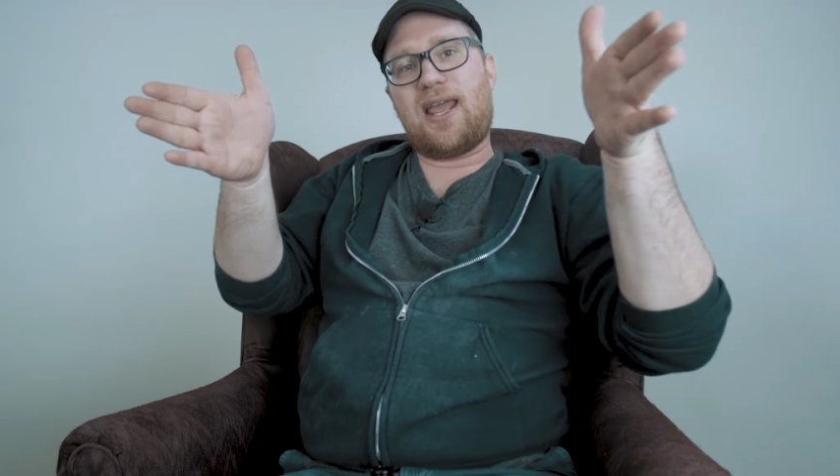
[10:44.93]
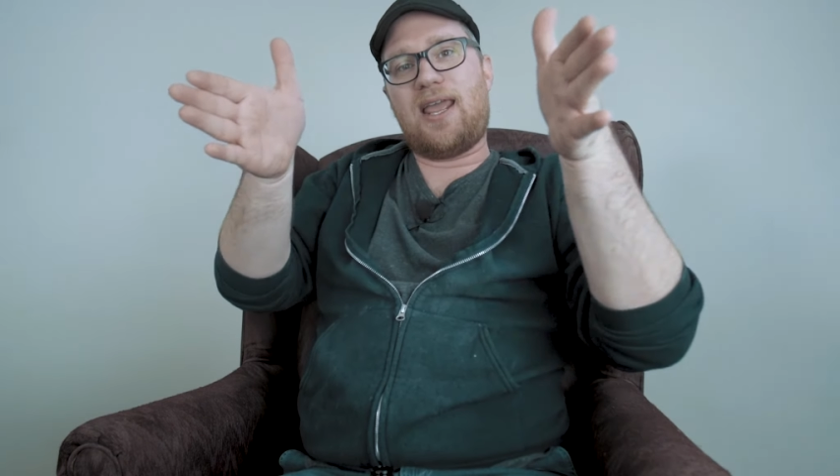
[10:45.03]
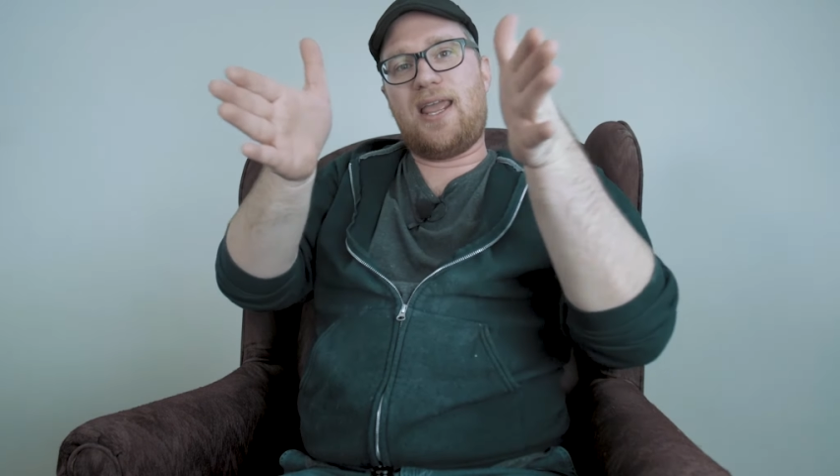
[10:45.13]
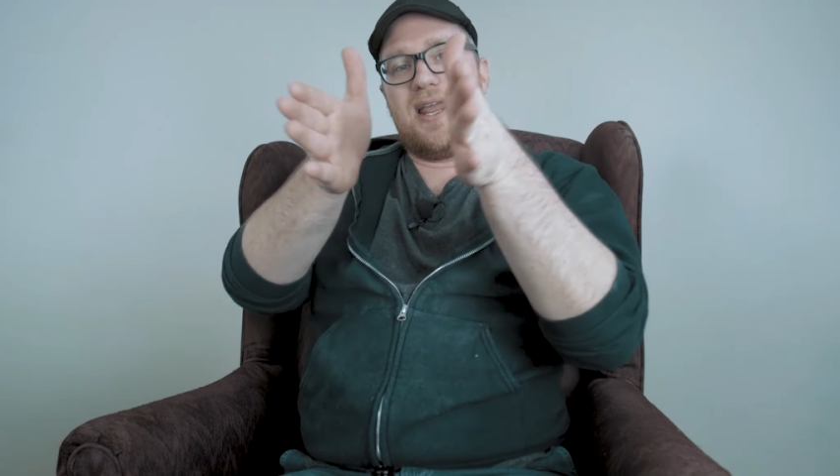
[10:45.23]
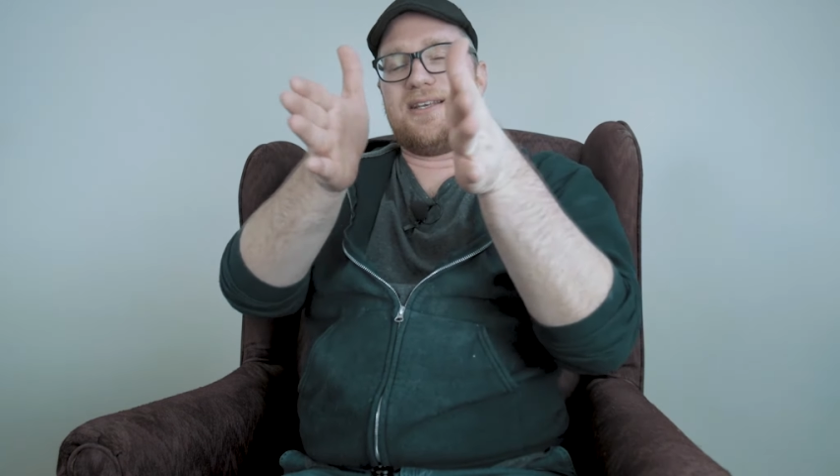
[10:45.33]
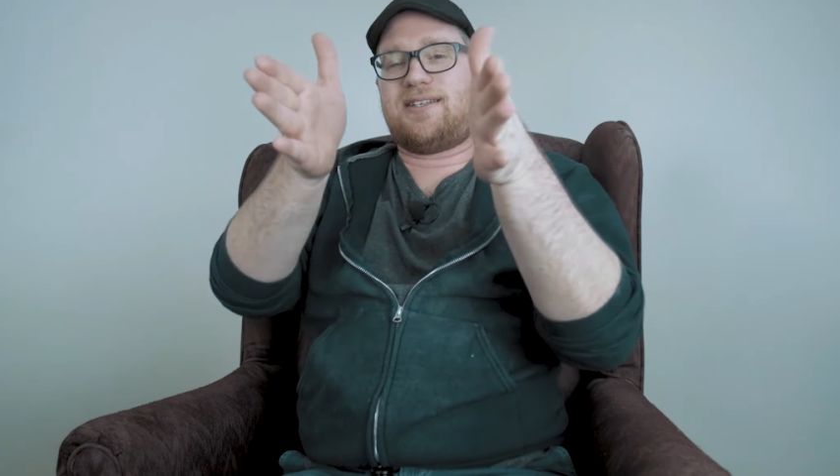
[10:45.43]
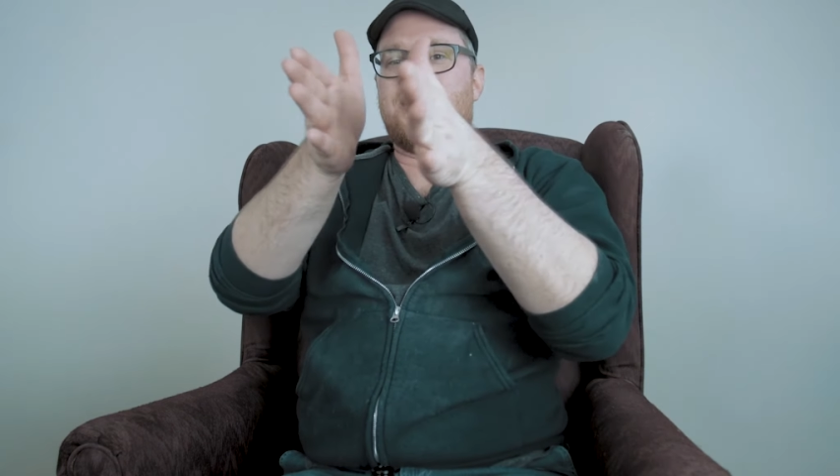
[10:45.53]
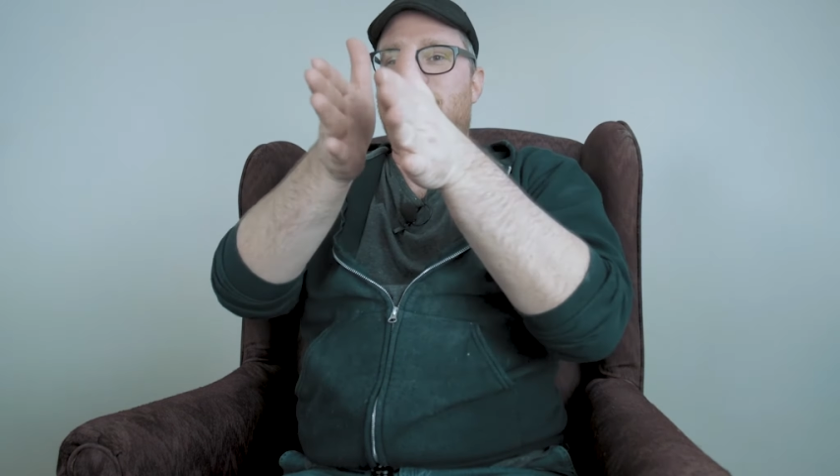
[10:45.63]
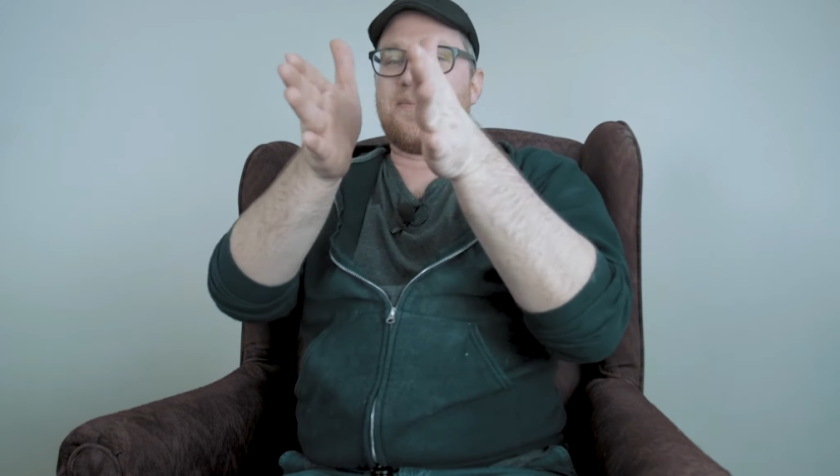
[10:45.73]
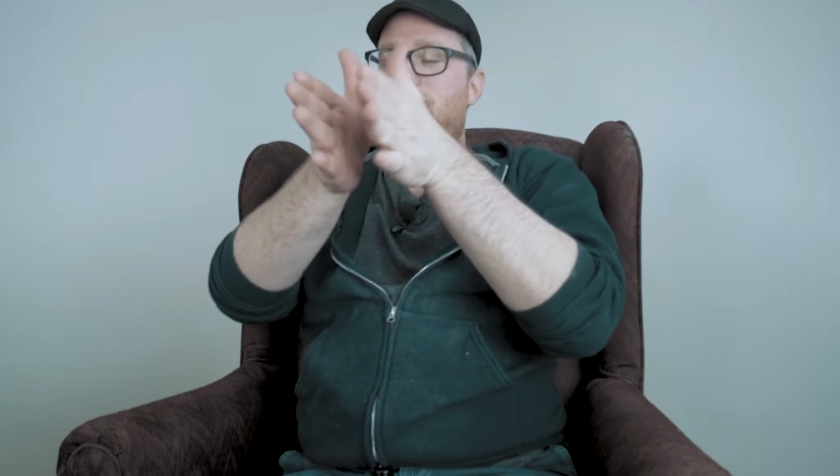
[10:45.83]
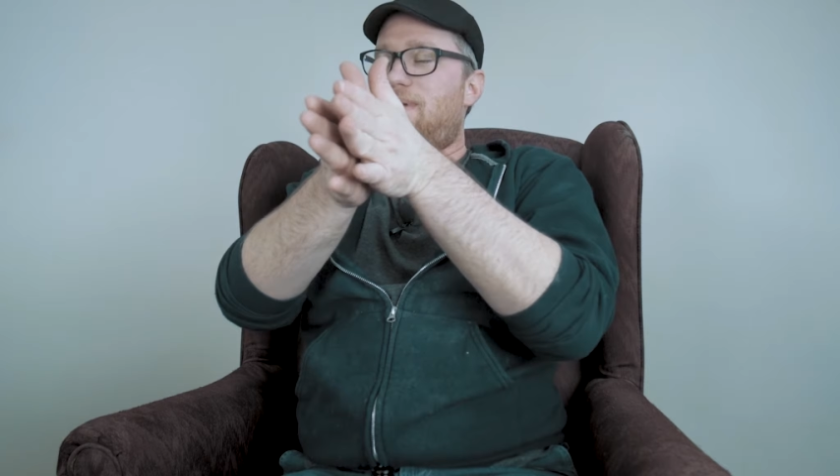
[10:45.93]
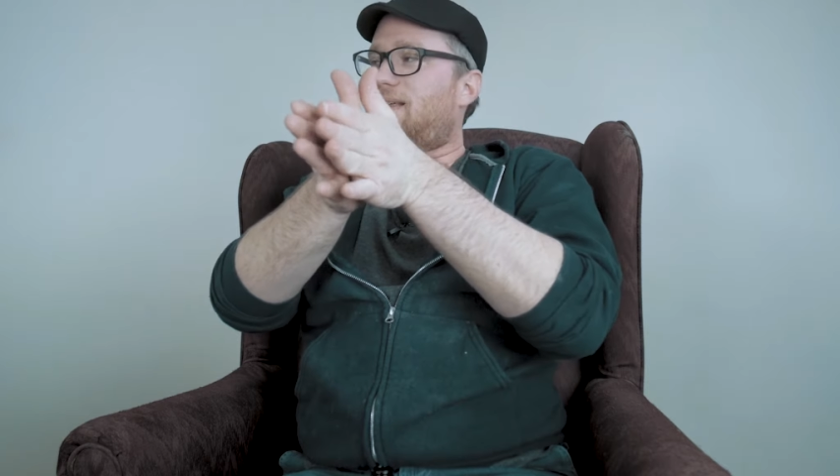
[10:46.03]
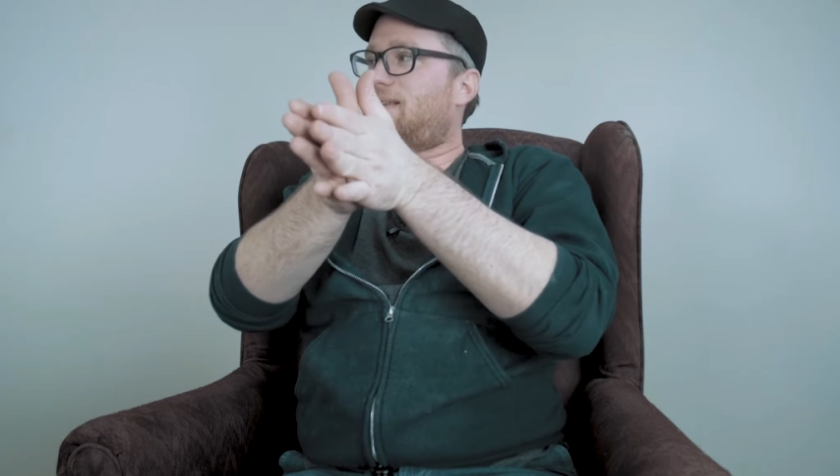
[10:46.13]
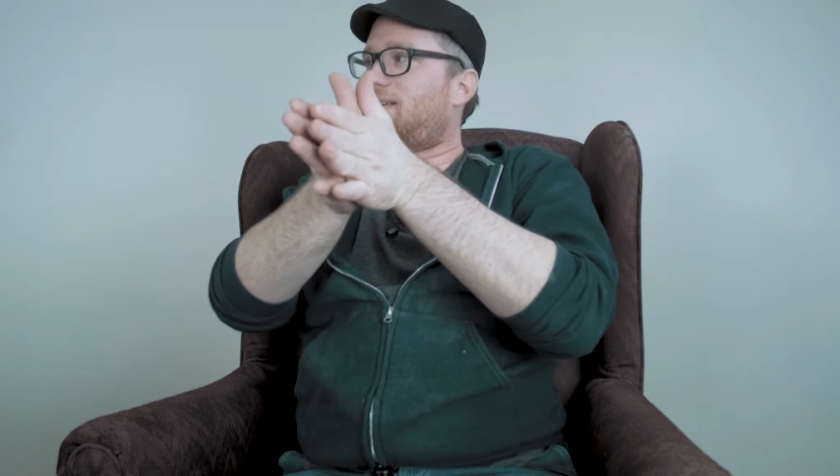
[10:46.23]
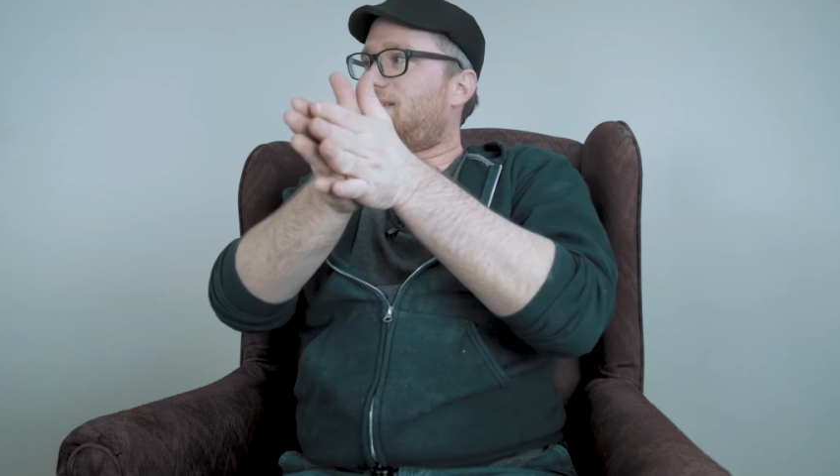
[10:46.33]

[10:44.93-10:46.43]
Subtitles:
into the middle.